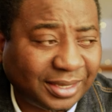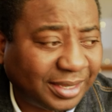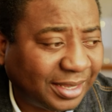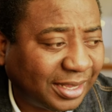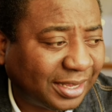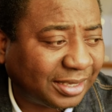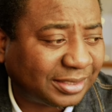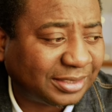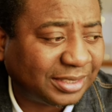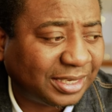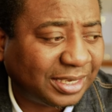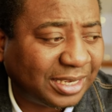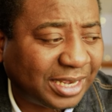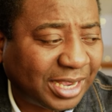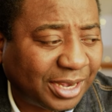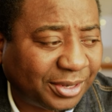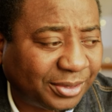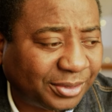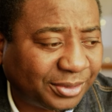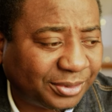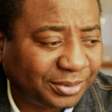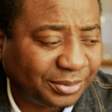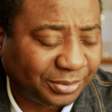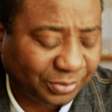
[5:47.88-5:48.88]

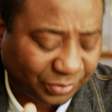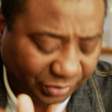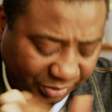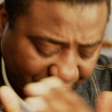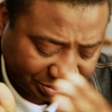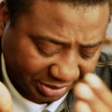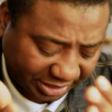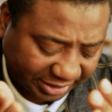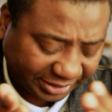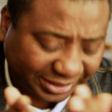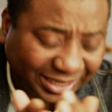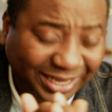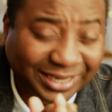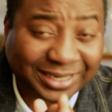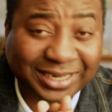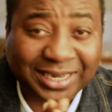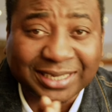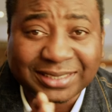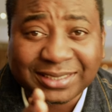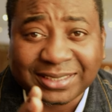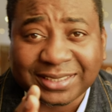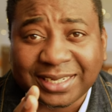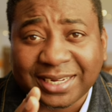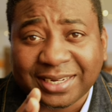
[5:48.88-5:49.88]
XLR with my
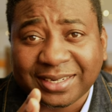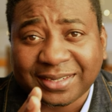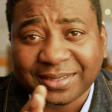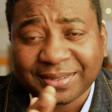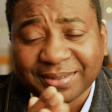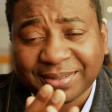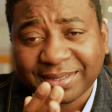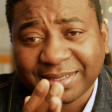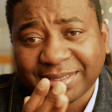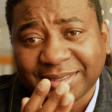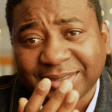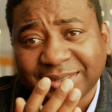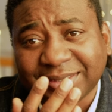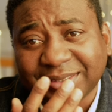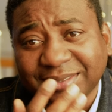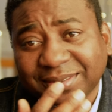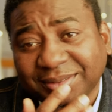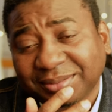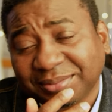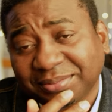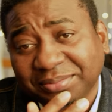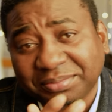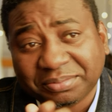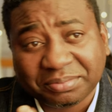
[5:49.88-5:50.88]
synthesizer, and
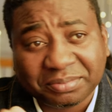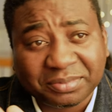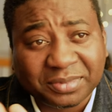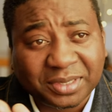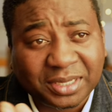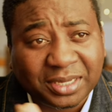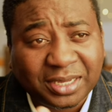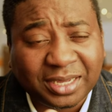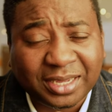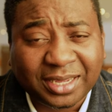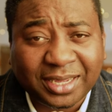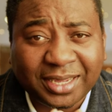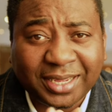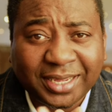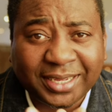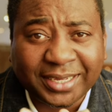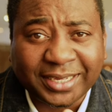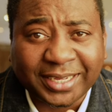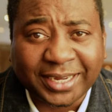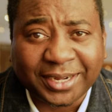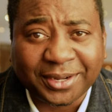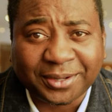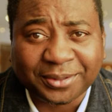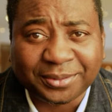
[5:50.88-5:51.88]

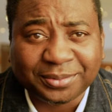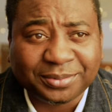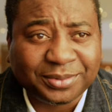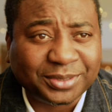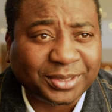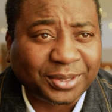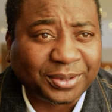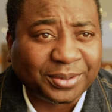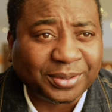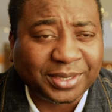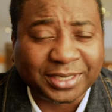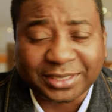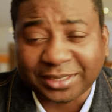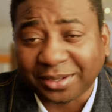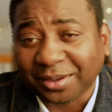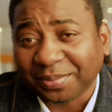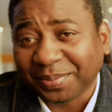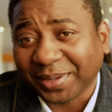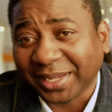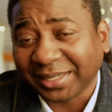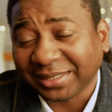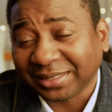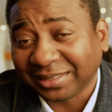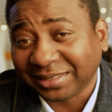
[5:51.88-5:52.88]
you know, so it's all
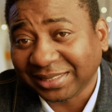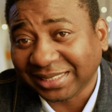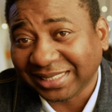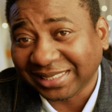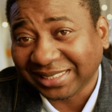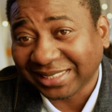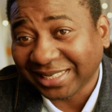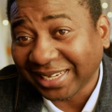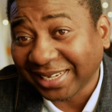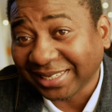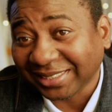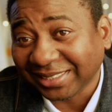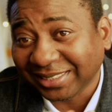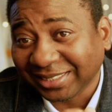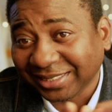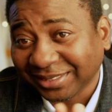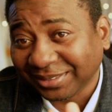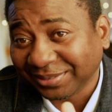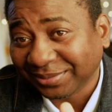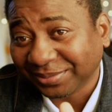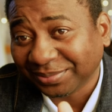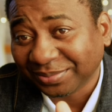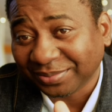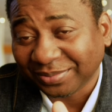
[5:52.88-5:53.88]
part of the test.
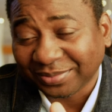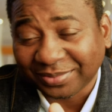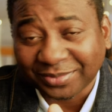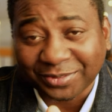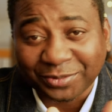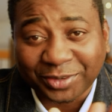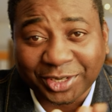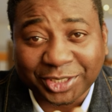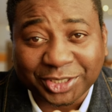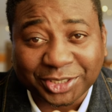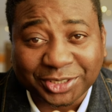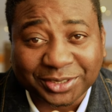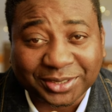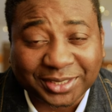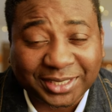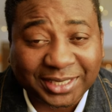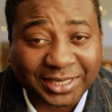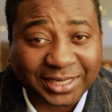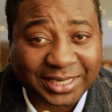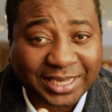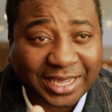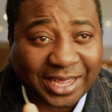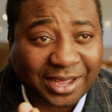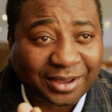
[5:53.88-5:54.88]
What do you
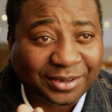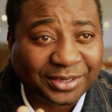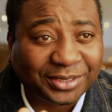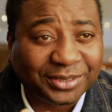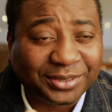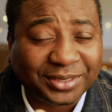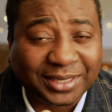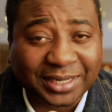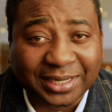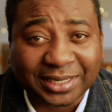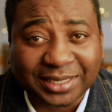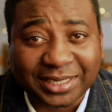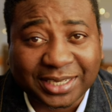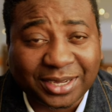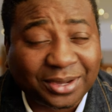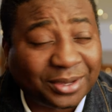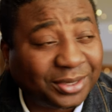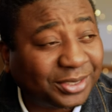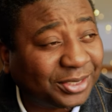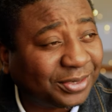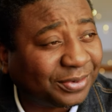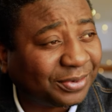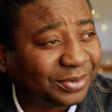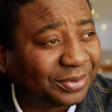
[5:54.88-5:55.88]
think? How do you think the
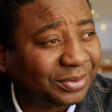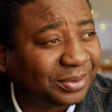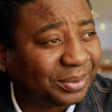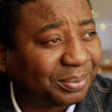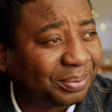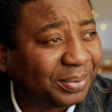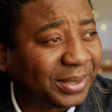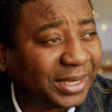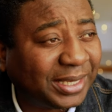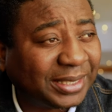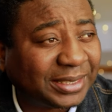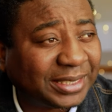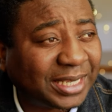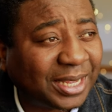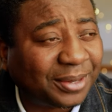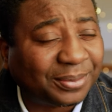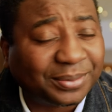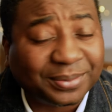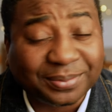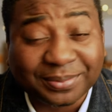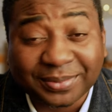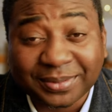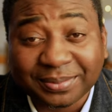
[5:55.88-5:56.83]
audio plays out?